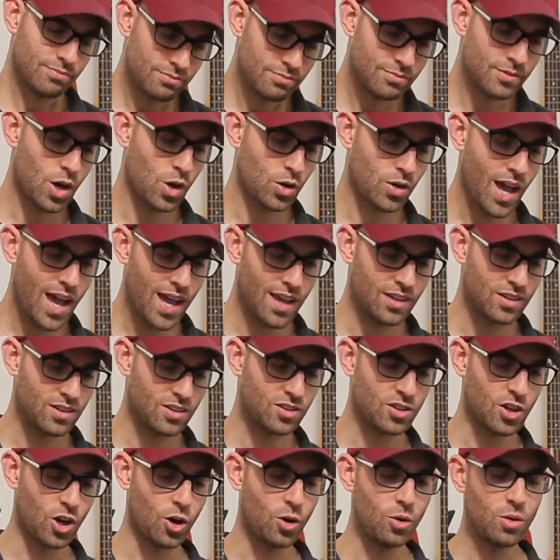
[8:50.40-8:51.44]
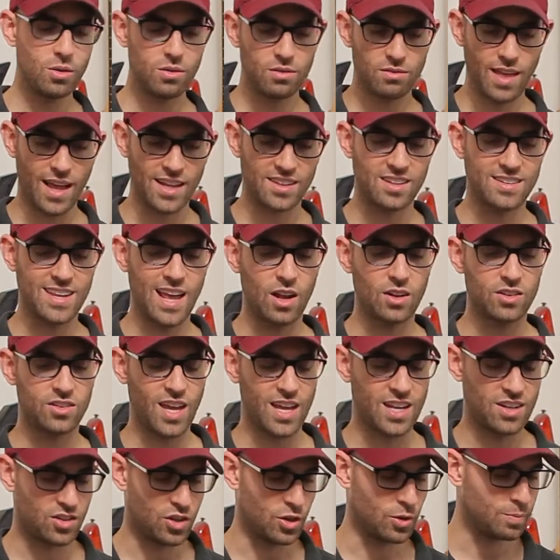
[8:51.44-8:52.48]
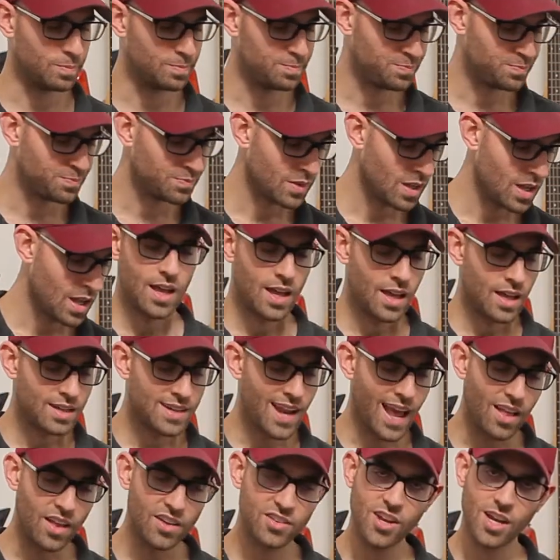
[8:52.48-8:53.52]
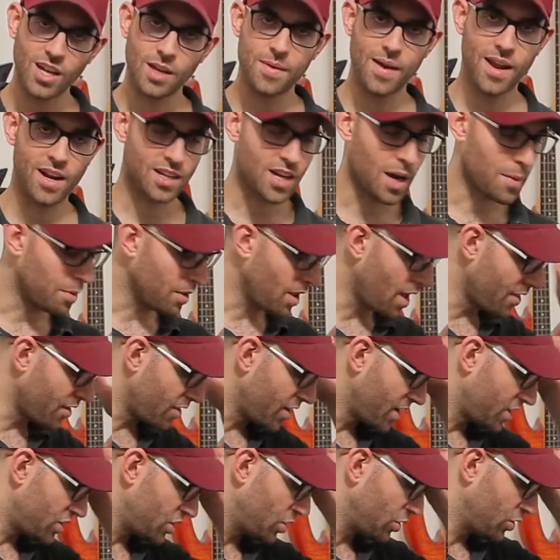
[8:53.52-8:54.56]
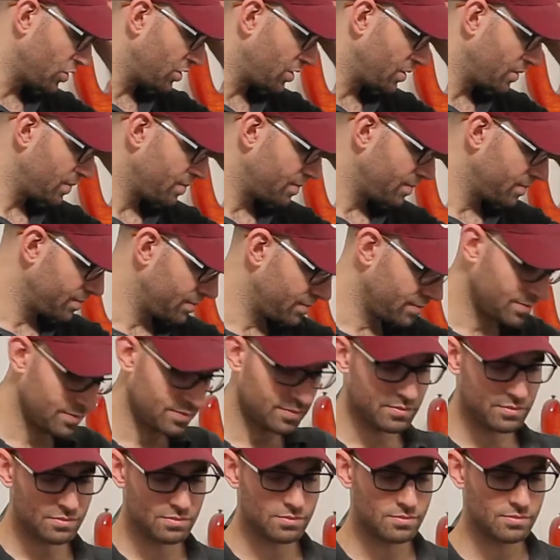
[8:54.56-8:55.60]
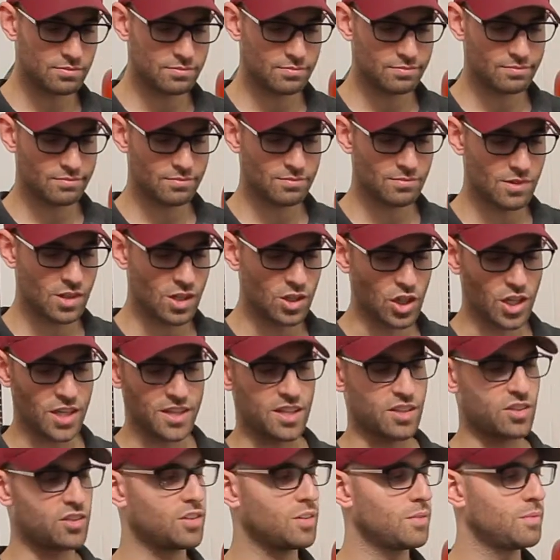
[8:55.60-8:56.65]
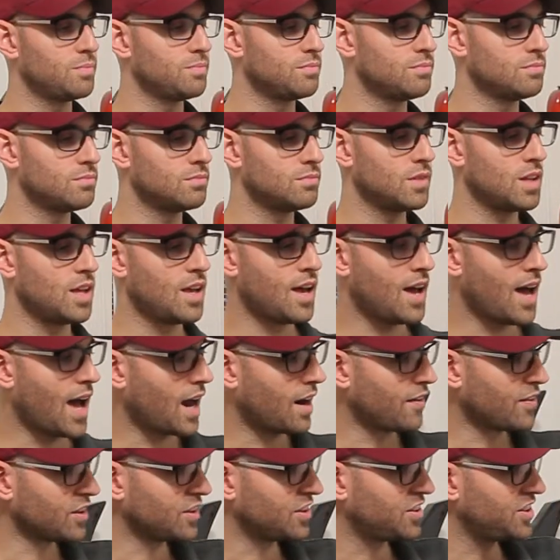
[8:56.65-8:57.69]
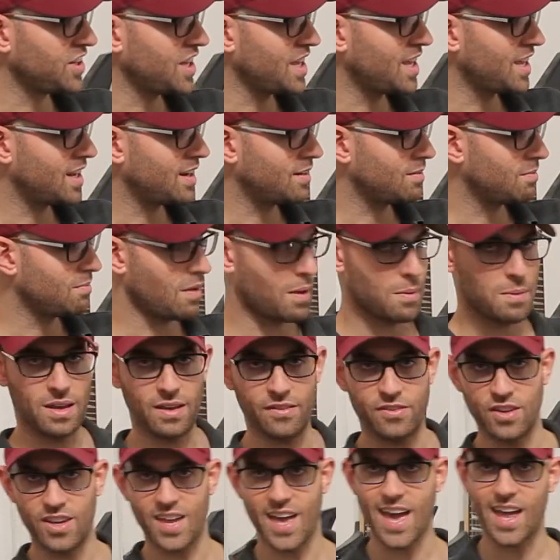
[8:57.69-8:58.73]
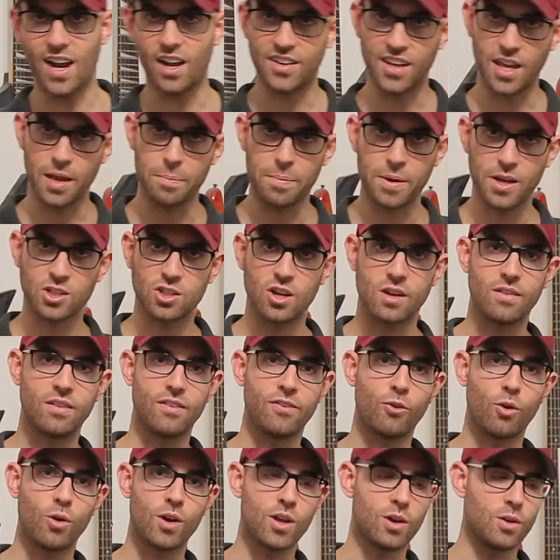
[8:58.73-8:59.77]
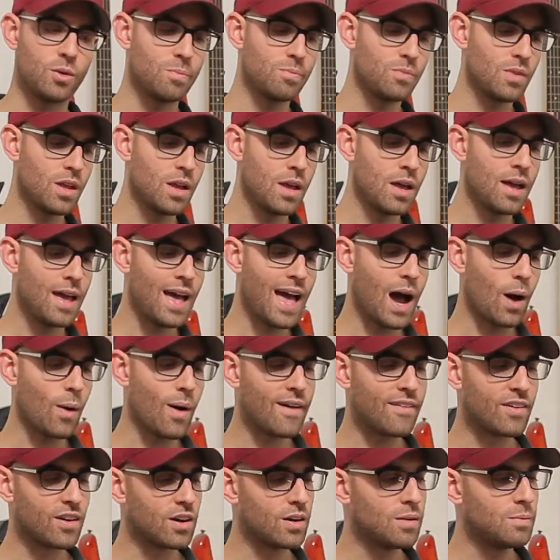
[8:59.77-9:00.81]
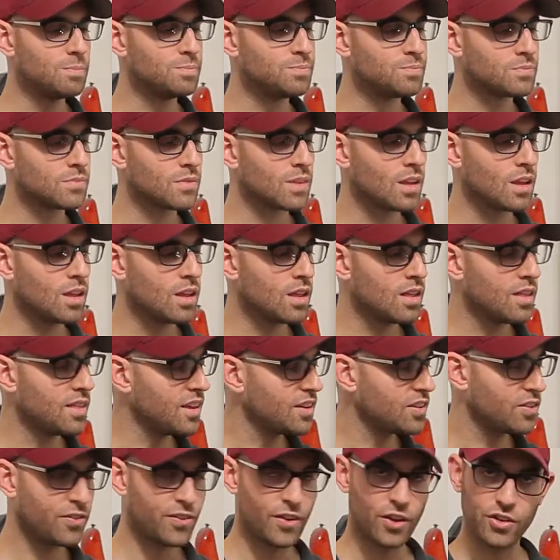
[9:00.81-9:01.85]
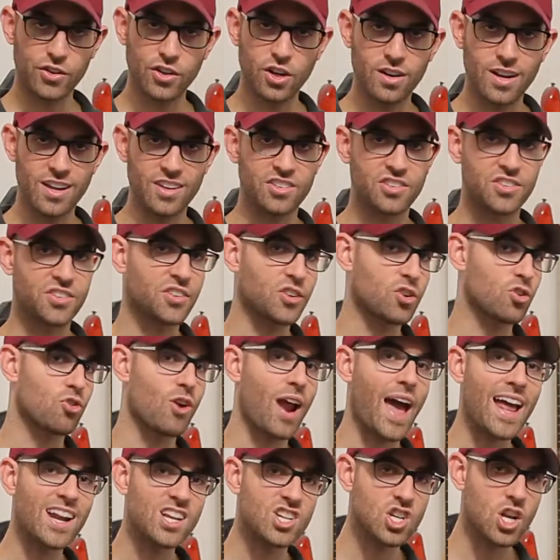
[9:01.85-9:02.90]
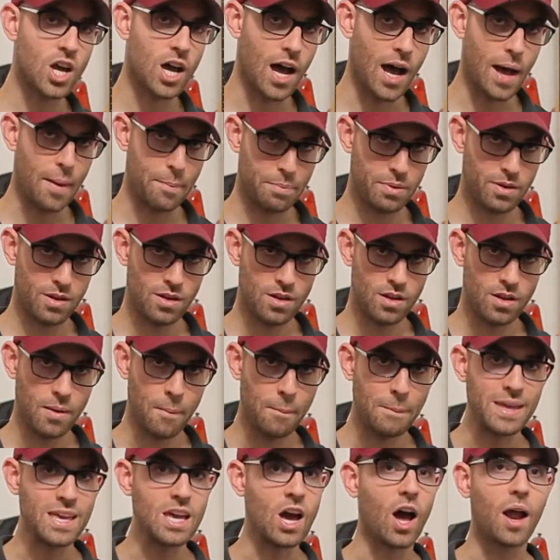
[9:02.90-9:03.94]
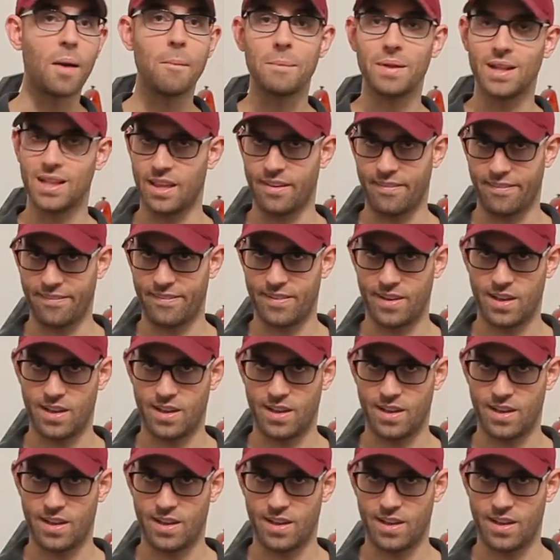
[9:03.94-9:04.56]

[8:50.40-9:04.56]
Okay, so that's a downside too. Now let's talk about a couple other issues. Look at this. I don't know if you can see it. Maybe if you can, I'll take a picture of it for you. However, this filter is scratched up beyond belief.